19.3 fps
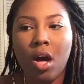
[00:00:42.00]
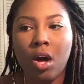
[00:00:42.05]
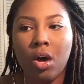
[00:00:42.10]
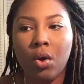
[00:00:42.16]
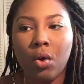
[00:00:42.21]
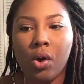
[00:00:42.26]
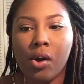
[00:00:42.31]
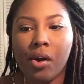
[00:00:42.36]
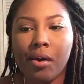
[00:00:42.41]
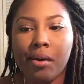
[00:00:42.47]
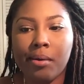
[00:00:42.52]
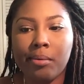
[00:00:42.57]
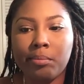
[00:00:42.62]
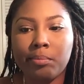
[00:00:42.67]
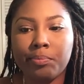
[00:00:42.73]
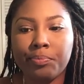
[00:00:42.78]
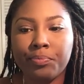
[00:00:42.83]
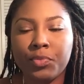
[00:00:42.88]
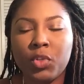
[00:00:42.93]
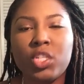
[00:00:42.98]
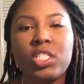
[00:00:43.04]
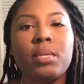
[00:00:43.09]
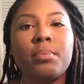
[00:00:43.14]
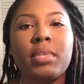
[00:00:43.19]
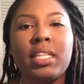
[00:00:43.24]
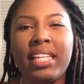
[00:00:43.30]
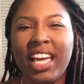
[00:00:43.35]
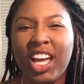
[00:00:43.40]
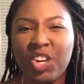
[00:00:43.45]
or
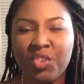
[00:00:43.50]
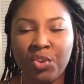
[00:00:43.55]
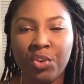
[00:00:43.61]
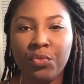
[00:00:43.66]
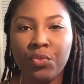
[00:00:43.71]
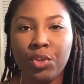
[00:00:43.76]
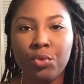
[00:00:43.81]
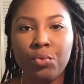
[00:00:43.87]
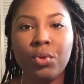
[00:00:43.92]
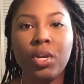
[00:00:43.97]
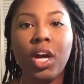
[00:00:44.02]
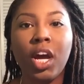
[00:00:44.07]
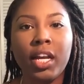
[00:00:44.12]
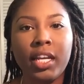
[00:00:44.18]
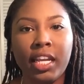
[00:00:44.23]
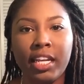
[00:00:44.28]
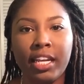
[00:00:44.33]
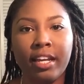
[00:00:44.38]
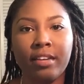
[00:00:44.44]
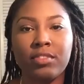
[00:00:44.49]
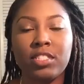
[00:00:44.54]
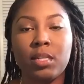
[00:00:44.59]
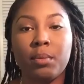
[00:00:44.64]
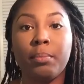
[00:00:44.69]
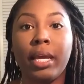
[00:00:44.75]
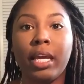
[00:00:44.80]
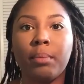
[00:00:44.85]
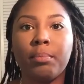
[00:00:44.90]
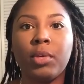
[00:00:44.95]
something like a review good enough to
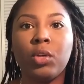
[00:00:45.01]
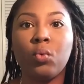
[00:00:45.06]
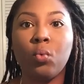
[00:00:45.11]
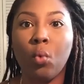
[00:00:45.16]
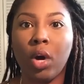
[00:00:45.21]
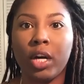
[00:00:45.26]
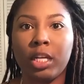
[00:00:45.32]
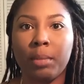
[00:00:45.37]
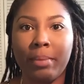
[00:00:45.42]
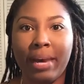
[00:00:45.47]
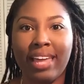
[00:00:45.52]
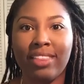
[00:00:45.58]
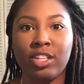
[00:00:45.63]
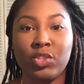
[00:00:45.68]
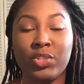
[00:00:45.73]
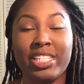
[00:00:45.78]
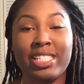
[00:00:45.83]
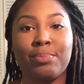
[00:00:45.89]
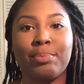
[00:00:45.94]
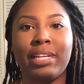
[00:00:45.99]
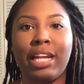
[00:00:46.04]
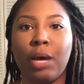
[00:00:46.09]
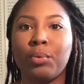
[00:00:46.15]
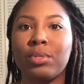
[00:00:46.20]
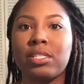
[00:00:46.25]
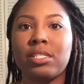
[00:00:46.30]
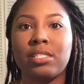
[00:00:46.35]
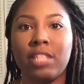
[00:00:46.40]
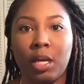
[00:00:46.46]
make me want to buy the dress, but I
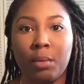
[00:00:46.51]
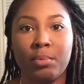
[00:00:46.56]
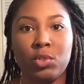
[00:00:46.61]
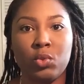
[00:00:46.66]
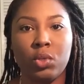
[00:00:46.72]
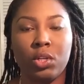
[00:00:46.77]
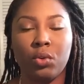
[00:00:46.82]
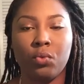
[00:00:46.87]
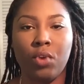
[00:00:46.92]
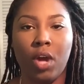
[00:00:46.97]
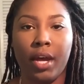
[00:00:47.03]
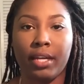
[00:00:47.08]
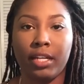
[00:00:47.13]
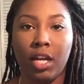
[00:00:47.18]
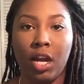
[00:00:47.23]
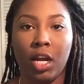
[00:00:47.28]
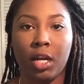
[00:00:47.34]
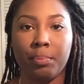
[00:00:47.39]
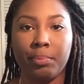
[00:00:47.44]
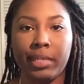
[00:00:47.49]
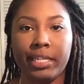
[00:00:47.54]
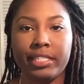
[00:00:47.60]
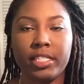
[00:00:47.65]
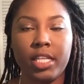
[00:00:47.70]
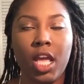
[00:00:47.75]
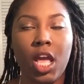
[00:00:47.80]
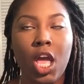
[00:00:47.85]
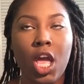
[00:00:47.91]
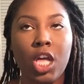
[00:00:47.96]
was stuck between a rock and a hard place.
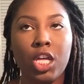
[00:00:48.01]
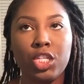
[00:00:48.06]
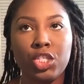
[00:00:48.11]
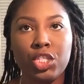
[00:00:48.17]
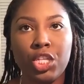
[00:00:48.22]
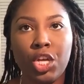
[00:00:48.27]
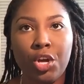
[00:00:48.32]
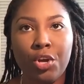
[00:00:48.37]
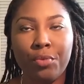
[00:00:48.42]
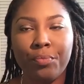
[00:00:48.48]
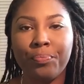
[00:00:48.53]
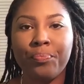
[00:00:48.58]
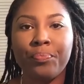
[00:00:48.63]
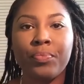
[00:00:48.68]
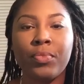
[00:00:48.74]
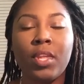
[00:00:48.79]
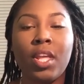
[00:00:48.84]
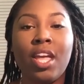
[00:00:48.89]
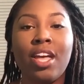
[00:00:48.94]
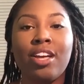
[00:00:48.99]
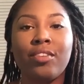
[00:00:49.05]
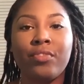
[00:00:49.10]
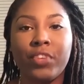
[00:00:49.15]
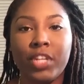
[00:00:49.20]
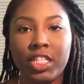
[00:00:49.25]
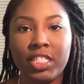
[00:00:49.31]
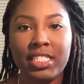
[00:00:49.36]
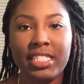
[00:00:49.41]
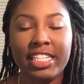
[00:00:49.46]
So
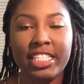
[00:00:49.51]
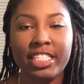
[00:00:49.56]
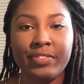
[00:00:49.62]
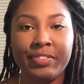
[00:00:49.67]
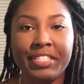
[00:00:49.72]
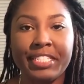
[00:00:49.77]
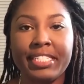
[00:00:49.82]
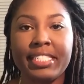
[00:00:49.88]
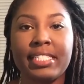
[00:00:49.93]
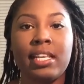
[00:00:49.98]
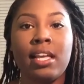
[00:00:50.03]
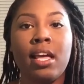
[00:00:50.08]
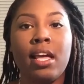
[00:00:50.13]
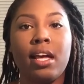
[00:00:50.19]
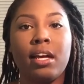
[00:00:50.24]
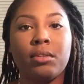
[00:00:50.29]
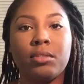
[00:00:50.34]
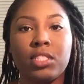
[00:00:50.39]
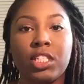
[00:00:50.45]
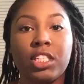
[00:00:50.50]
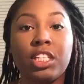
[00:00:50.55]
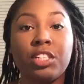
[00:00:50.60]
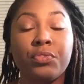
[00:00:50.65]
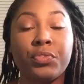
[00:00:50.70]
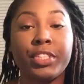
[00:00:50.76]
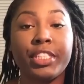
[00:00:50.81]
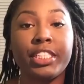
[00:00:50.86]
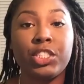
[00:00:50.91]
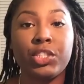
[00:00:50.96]
first things first, I was looking
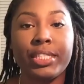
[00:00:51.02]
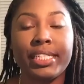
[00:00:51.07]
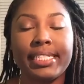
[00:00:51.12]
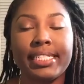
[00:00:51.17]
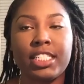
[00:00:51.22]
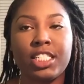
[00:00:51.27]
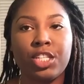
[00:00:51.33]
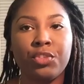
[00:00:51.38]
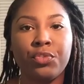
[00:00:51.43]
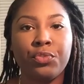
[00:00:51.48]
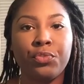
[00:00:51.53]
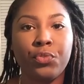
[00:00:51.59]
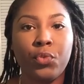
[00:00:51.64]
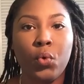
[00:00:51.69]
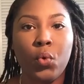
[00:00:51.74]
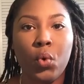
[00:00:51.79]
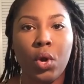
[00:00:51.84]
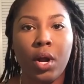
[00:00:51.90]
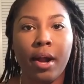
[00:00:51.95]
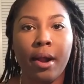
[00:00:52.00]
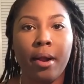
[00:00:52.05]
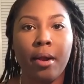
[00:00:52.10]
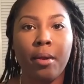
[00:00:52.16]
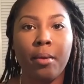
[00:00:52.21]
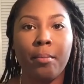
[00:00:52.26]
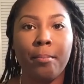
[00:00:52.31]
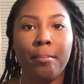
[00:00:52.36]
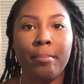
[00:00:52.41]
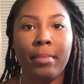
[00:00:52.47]
for a dress for
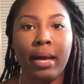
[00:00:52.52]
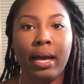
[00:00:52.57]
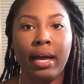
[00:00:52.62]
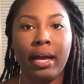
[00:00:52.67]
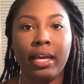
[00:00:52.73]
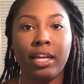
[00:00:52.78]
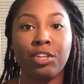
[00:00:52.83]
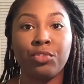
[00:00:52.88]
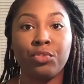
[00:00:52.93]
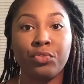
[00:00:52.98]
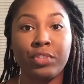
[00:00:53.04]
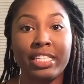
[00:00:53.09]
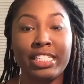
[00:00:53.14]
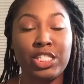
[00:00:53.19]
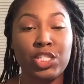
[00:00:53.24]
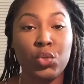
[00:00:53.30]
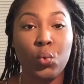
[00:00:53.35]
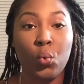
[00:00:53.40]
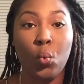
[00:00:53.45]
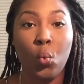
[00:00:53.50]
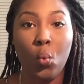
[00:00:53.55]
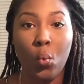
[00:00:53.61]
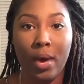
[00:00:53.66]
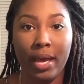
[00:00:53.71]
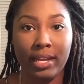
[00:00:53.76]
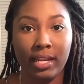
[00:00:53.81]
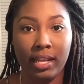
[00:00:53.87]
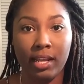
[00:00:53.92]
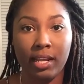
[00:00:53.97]
my friend's
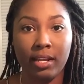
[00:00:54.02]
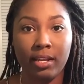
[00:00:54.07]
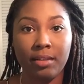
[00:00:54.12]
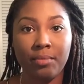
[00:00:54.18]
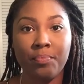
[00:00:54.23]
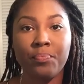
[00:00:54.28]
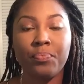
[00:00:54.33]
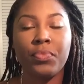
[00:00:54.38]
wedding,